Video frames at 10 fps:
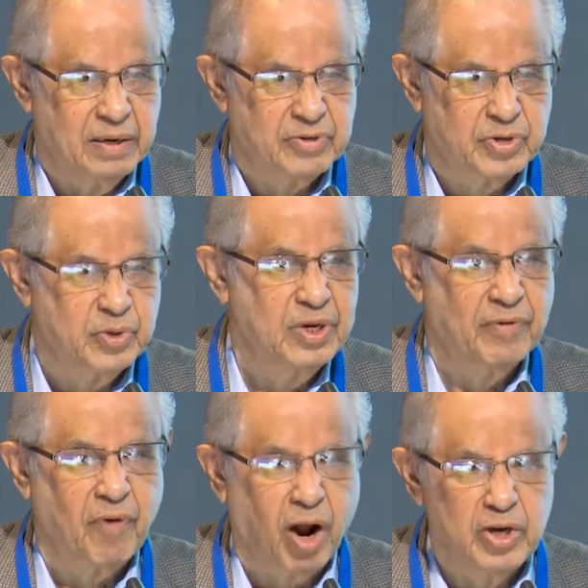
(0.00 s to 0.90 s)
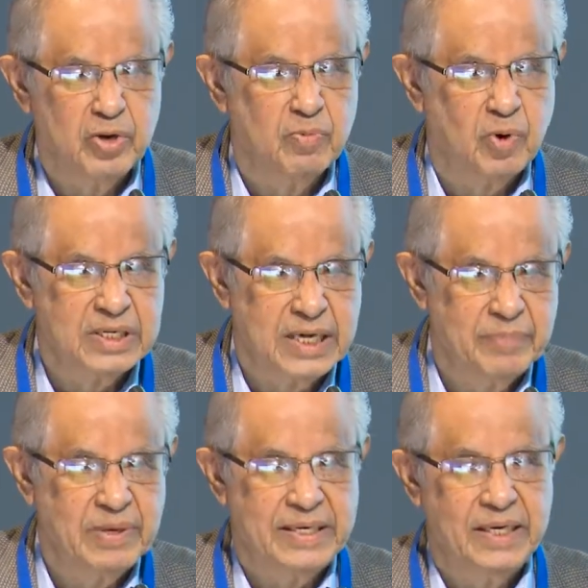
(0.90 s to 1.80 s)
Through the volume was
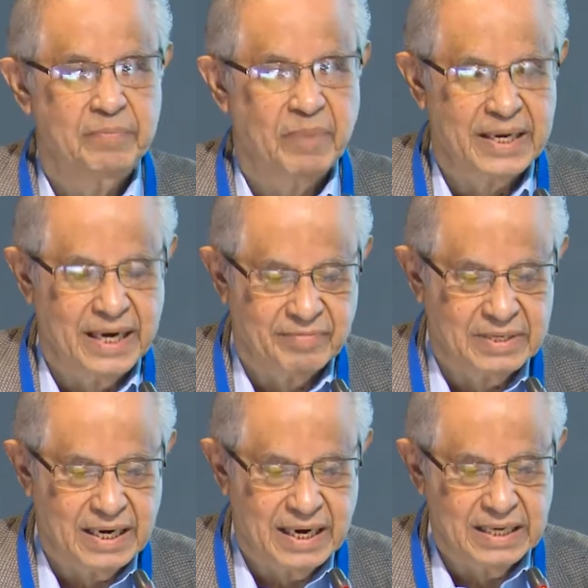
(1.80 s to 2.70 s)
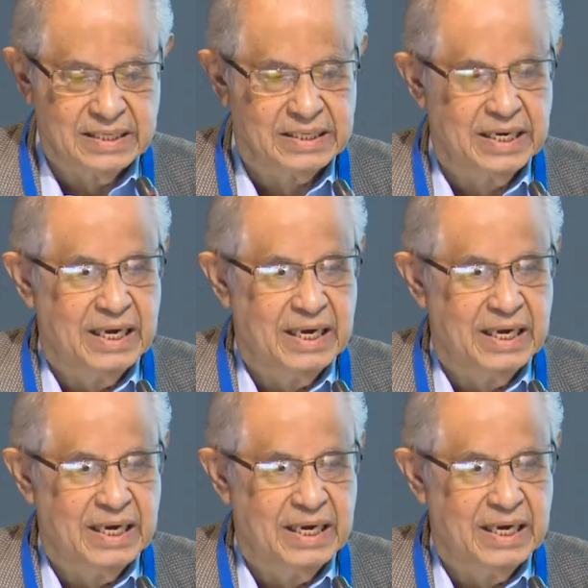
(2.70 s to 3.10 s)
limited, but nevertheless,